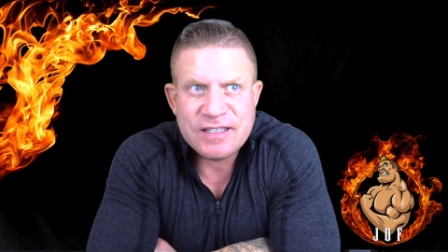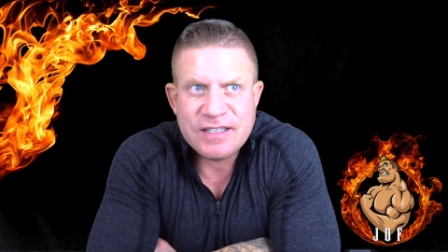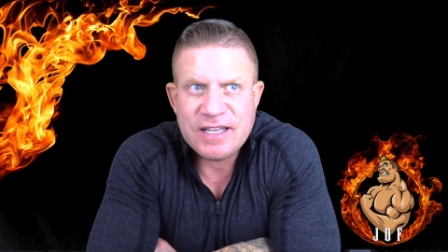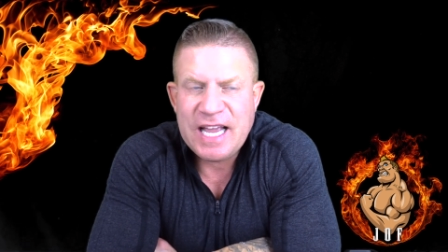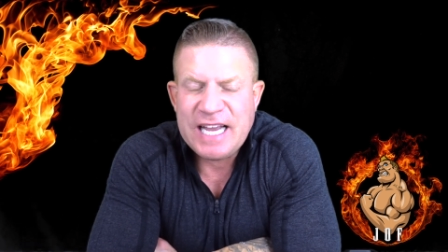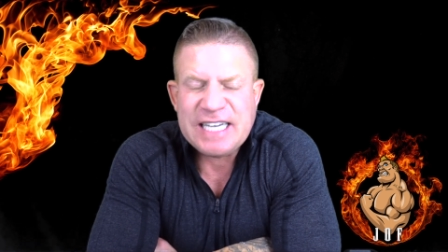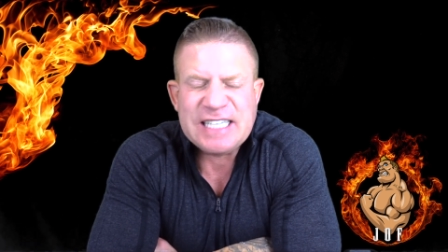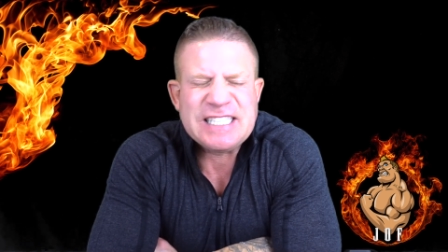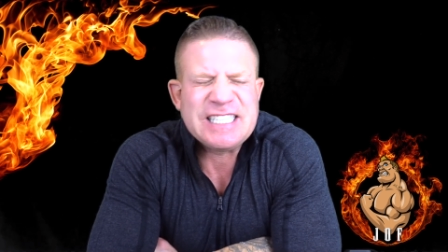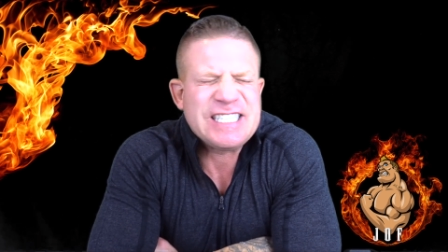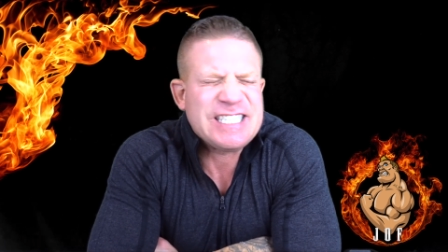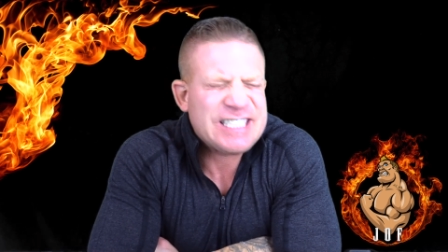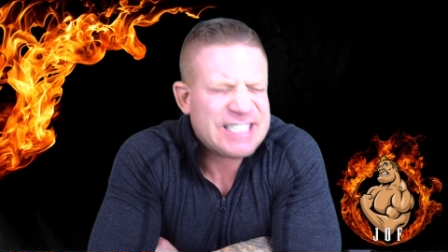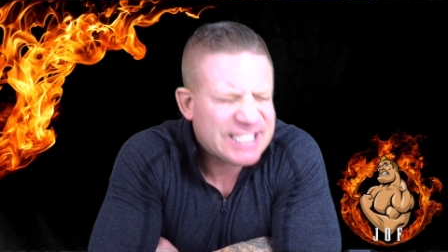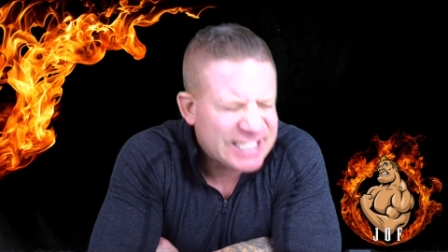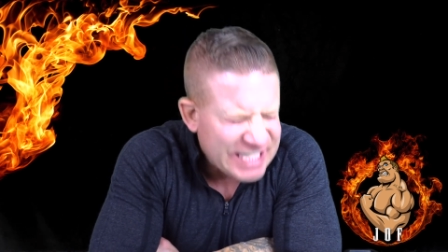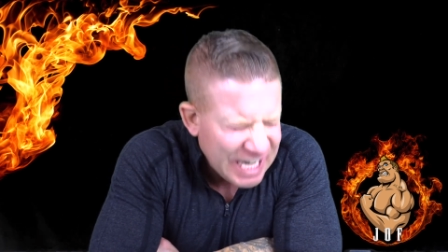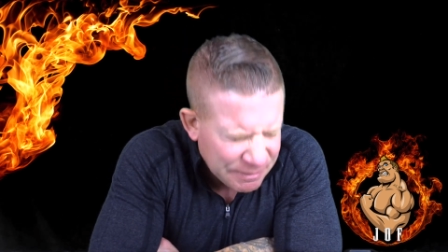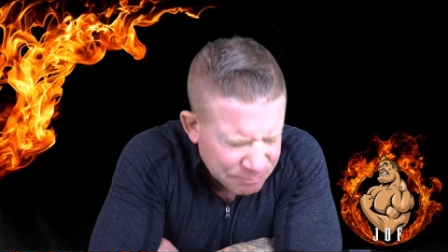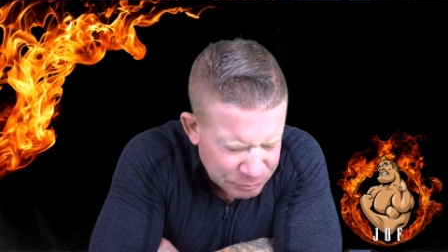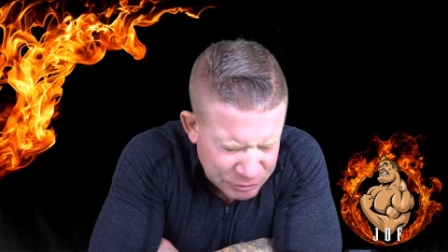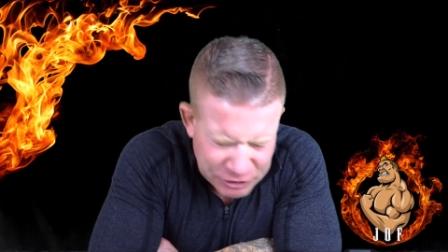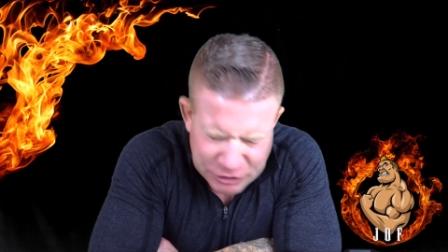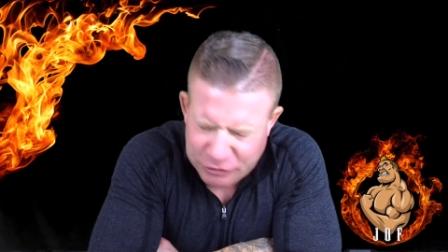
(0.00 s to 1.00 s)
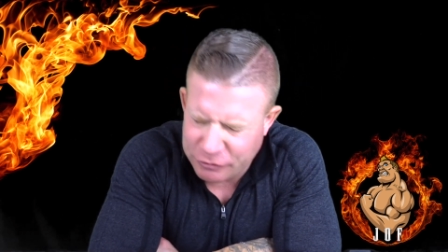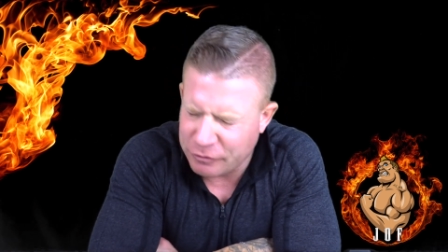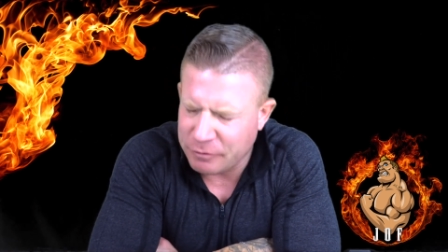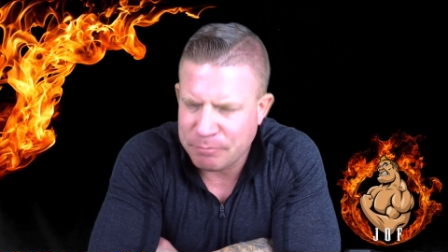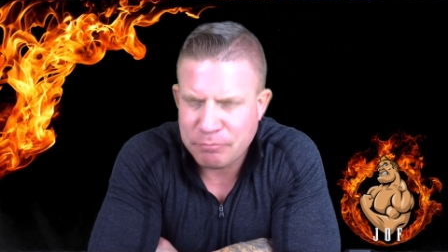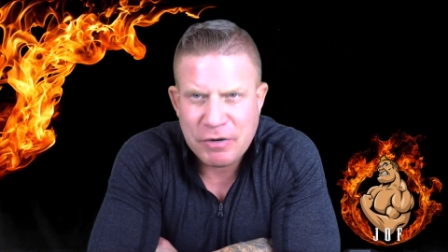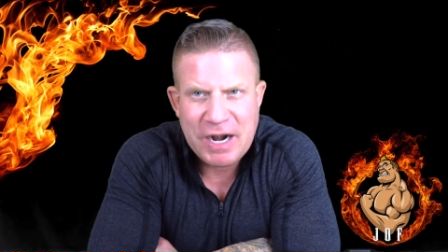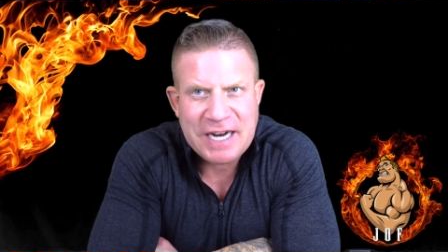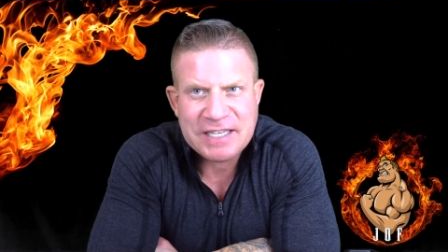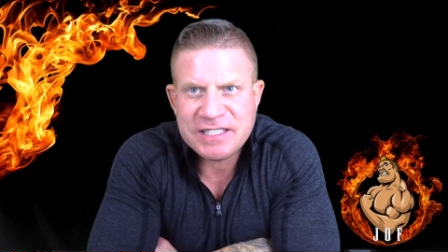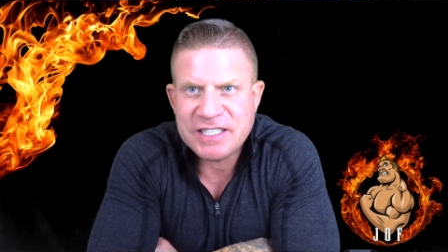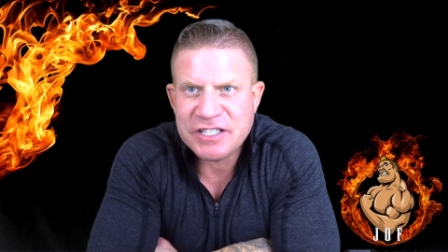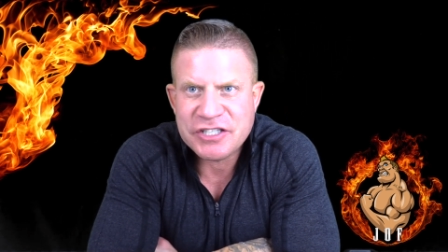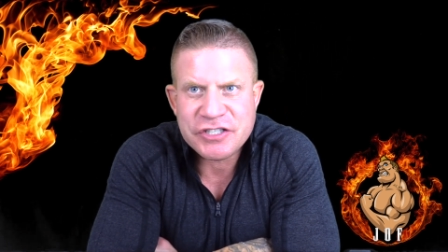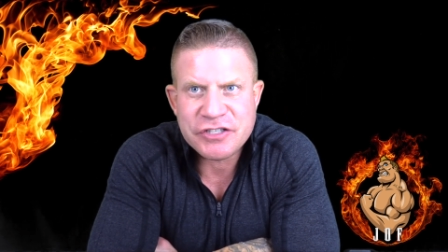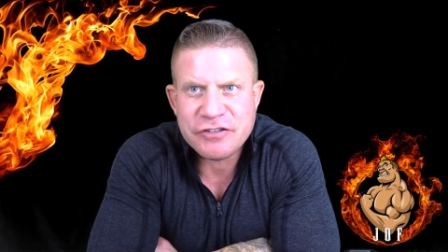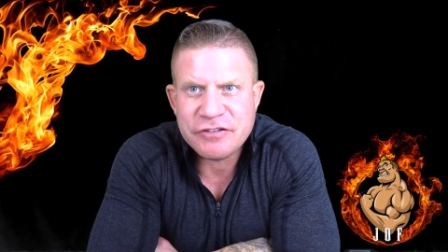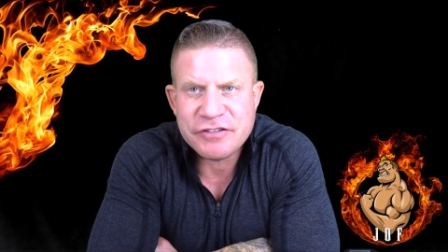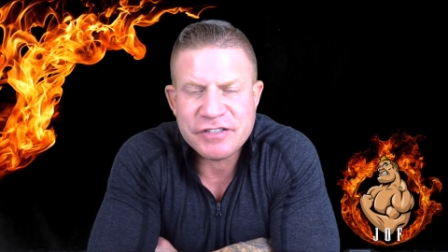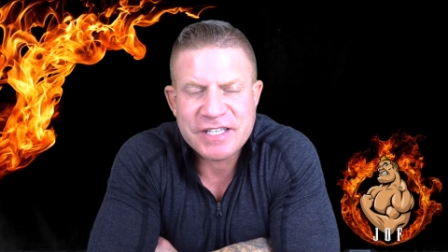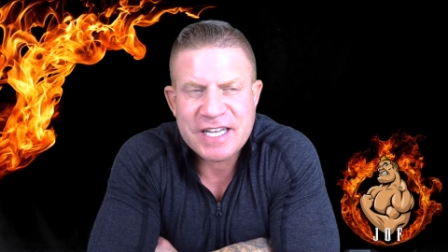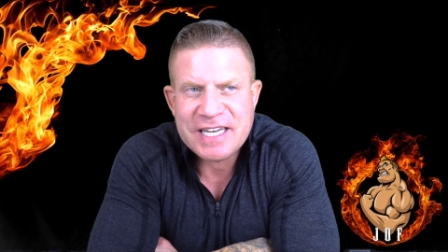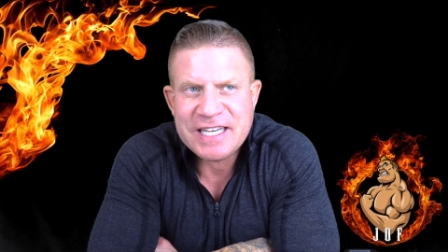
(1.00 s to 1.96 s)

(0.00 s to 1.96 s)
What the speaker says: exceptional practitioners.